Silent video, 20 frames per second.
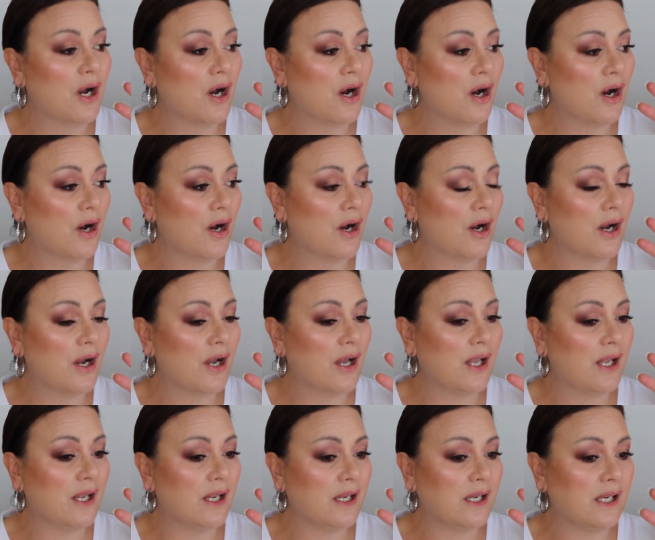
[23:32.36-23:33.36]

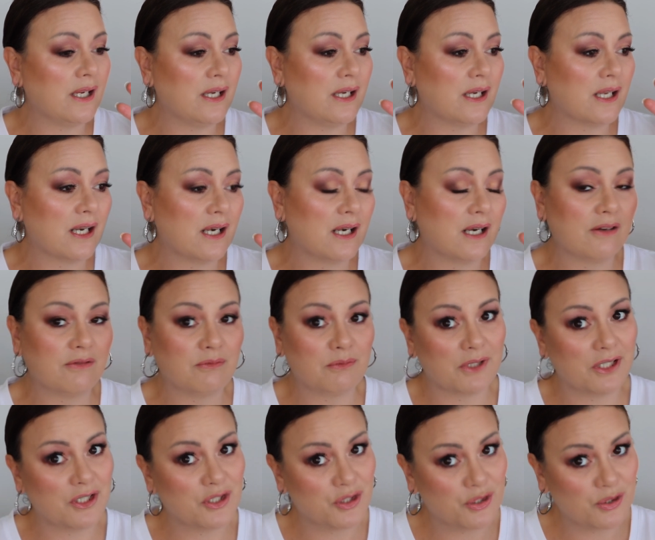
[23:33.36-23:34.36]
I love
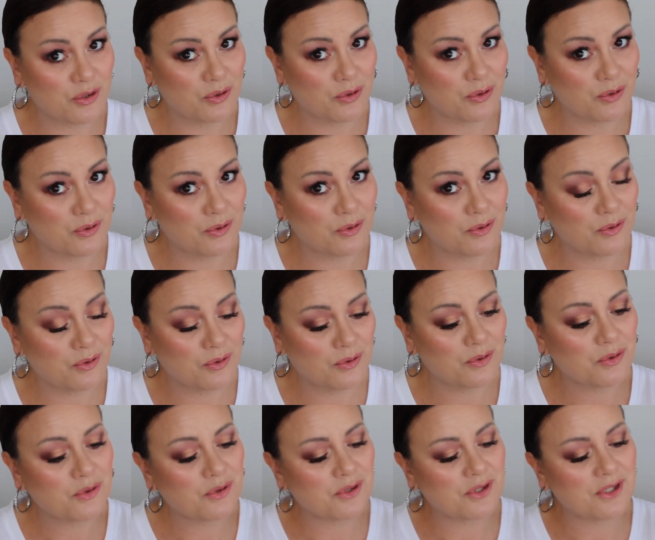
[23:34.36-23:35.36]
my
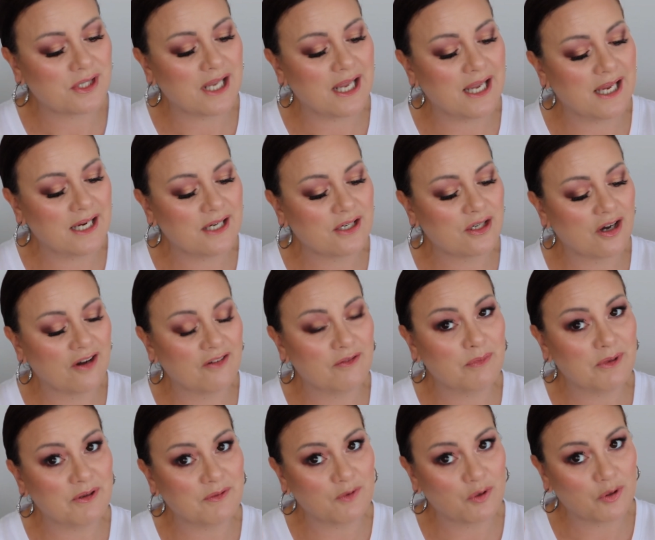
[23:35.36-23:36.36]
shoes, and I've
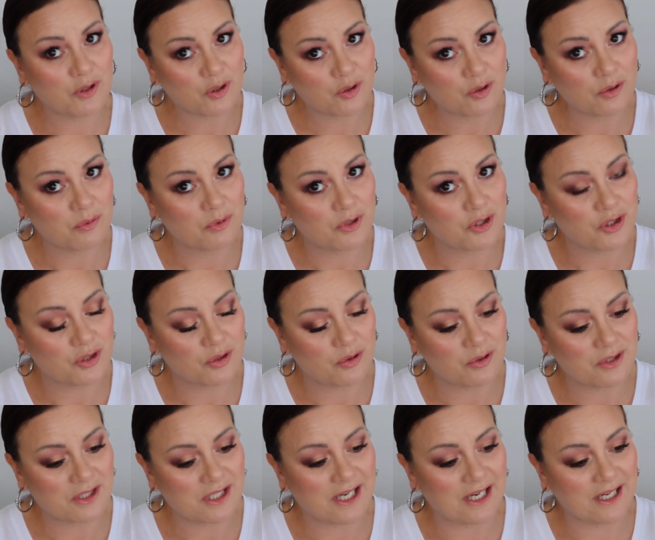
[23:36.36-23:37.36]
been very good with
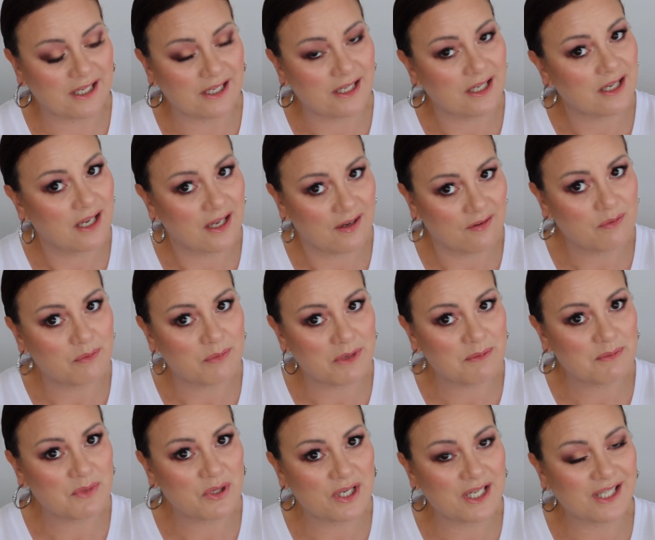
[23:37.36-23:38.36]
shoes lately. I haven't
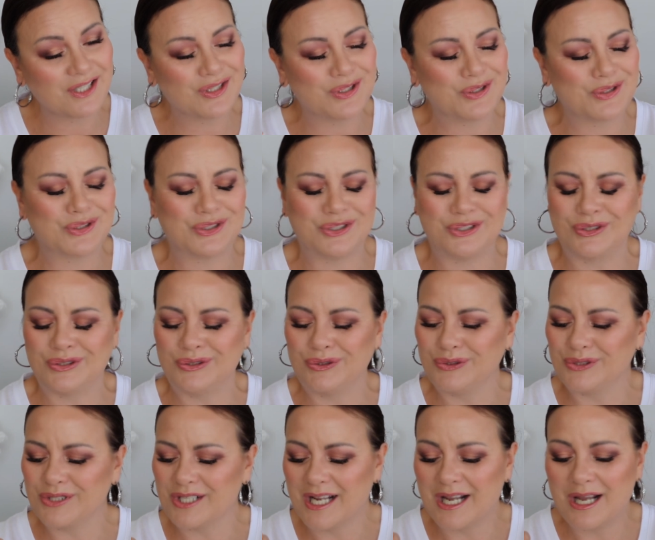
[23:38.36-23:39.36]
been buying a lot of
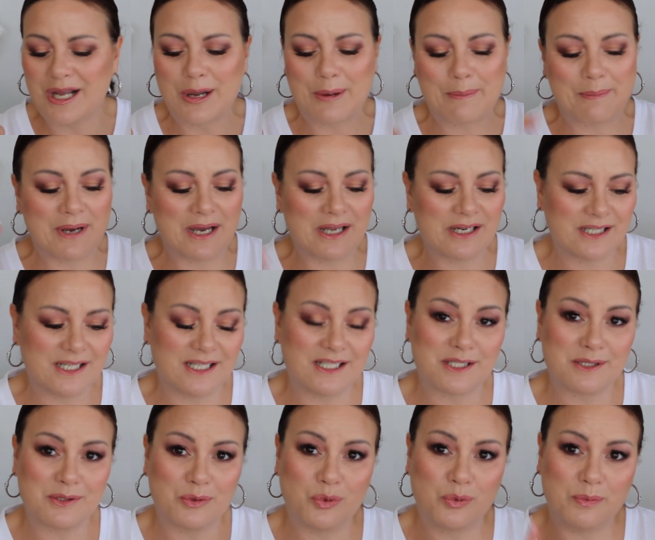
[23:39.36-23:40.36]
shoes, but
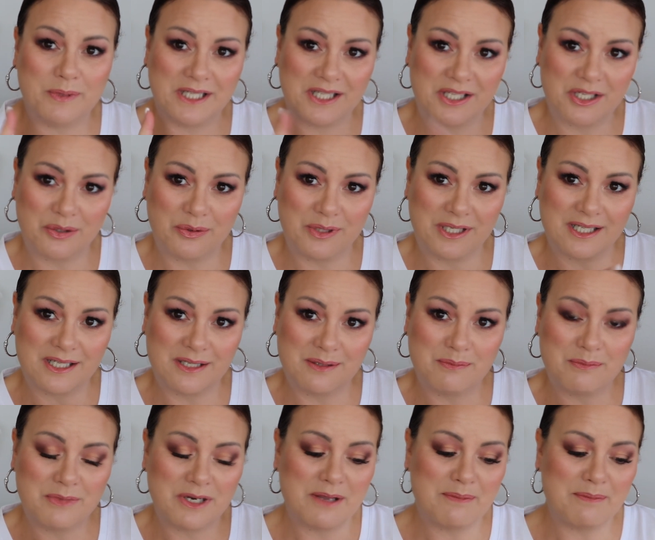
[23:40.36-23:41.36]
it's all been going
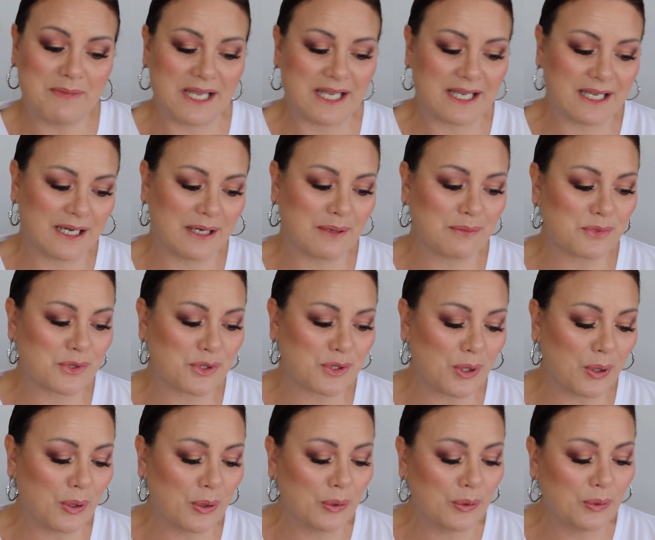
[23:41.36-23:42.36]
in my makeup.
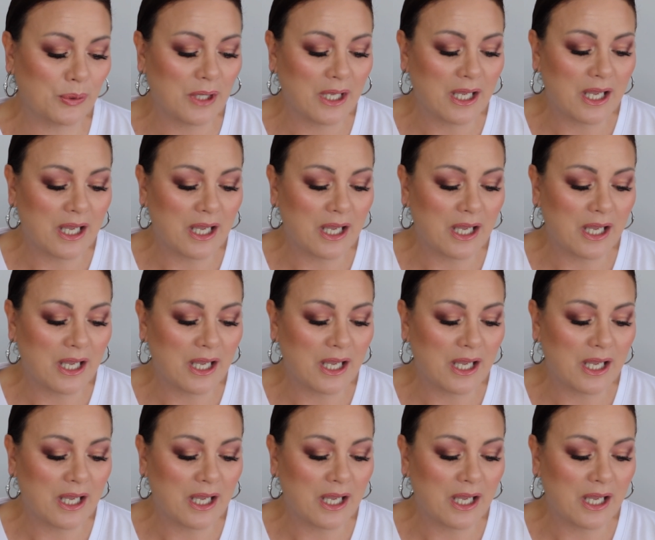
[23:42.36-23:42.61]
So